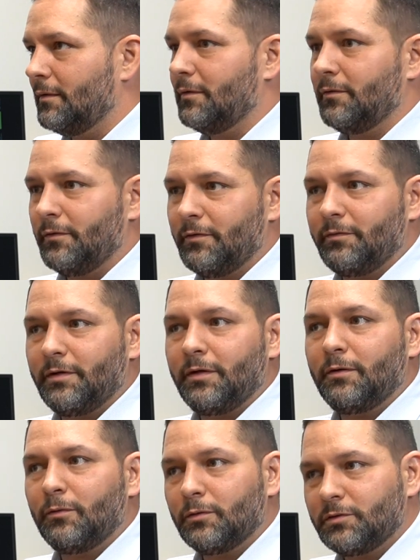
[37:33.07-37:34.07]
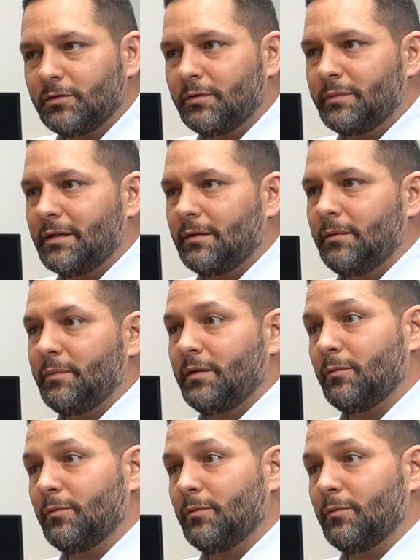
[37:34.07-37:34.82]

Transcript: you know, they're very cordial about it,